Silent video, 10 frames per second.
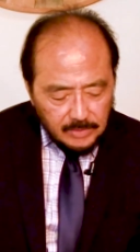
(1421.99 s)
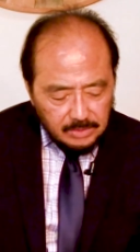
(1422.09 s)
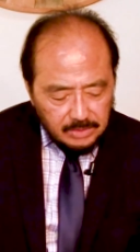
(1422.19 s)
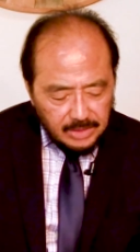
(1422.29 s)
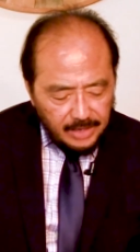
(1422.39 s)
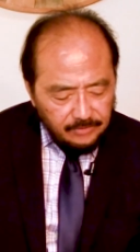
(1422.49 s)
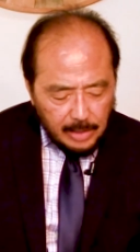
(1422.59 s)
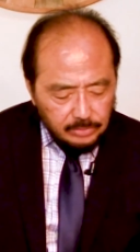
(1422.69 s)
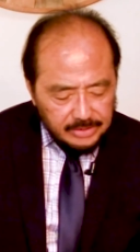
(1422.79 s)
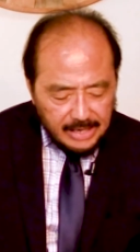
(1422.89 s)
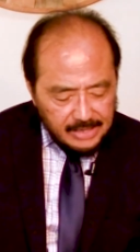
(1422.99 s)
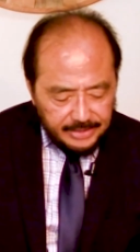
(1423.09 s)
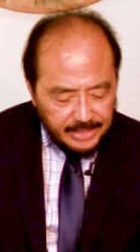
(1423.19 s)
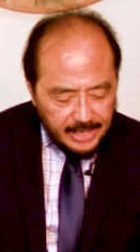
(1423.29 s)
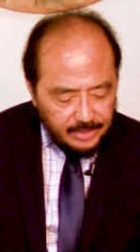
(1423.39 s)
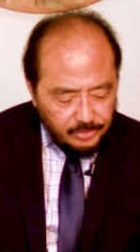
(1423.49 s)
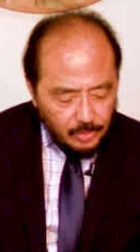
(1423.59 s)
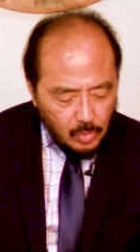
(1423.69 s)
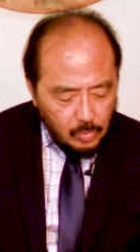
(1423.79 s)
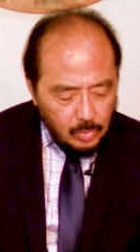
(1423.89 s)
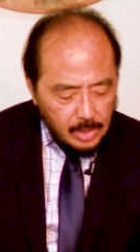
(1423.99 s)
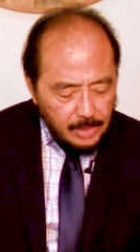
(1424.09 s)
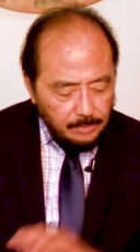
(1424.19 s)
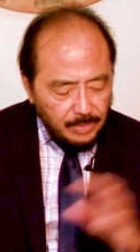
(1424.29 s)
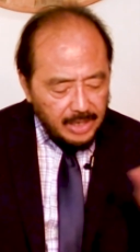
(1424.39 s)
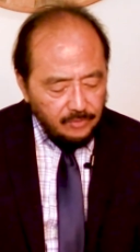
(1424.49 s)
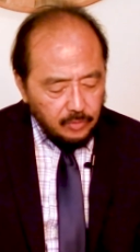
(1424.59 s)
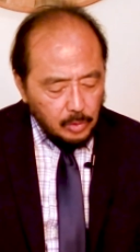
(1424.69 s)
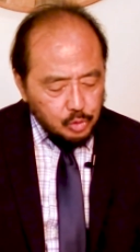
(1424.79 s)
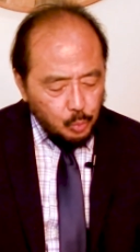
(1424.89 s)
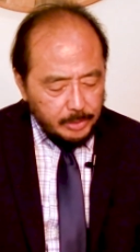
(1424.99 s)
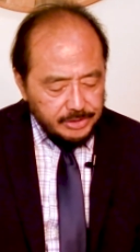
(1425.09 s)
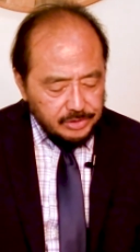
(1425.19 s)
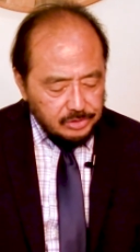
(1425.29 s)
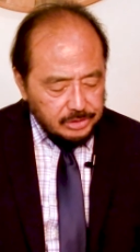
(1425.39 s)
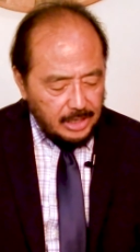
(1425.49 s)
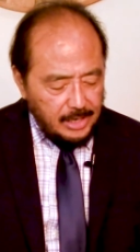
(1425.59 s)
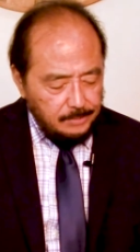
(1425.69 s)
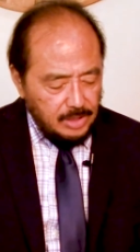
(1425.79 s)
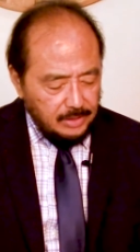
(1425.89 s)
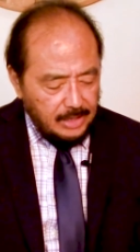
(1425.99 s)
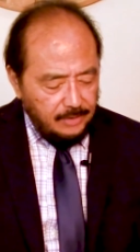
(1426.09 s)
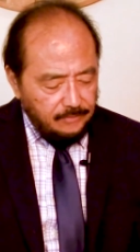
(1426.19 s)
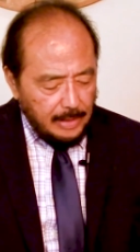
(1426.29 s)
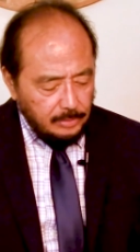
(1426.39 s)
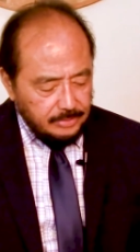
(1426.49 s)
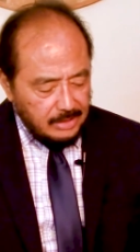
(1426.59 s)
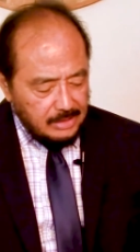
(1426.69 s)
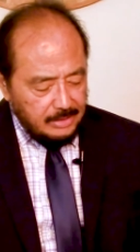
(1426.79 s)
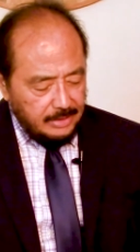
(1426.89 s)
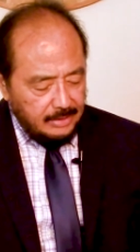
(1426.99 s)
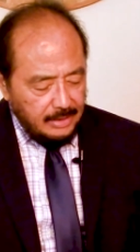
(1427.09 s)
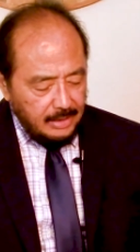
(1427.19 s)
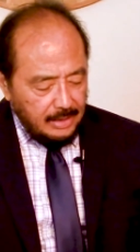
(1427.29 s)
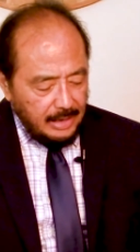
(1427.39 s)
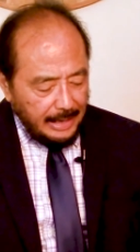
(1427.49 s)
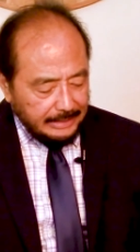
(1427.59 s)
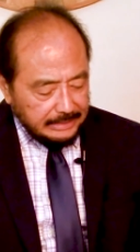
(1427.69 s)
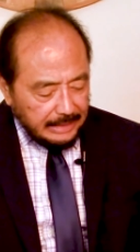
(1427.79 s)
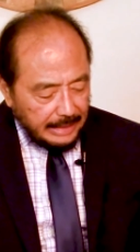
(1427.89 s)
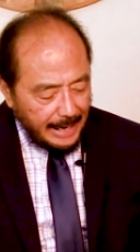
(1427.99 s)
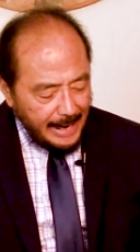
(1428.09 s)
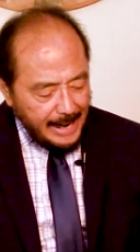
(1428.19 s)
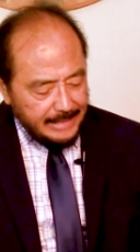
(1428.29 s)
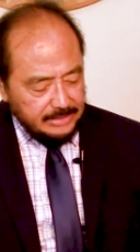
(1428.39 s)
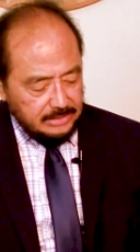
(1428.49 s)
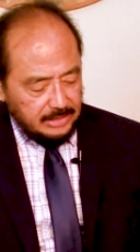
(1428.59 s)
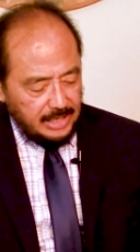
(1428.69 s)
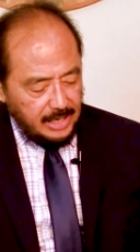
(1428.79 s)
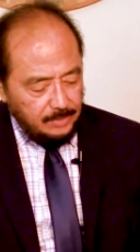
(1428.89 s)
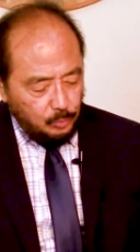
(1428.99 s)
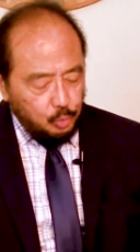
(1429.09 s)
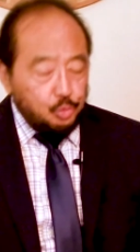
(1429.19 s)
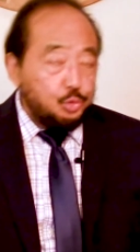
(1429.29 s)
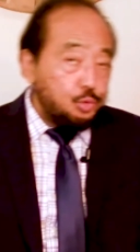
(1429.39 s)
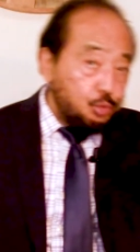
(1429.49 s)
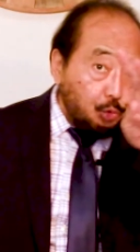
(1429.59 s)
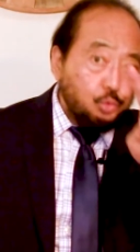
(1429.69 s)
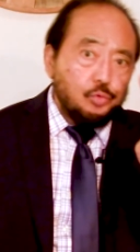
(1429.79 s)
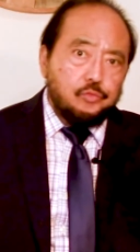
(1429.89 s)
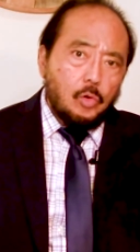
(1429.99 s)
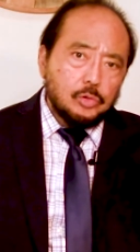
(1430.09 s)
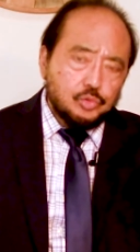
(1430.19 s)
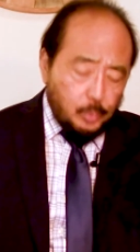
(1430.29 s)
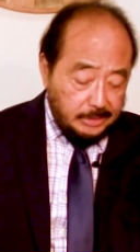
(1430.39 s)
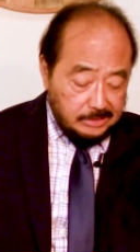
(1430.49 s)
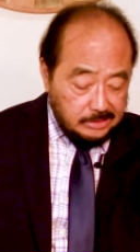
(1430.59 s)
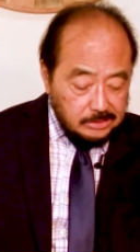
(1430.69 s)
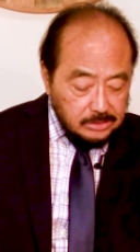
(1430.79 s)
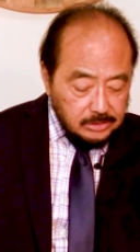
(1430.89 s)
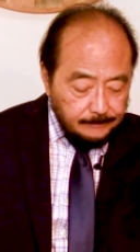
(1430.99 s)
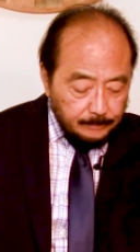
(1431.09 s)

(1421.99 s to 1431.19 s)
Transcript: They found none, yea, though many false witnesses came, yet they found none, and at the last came two false witnesses.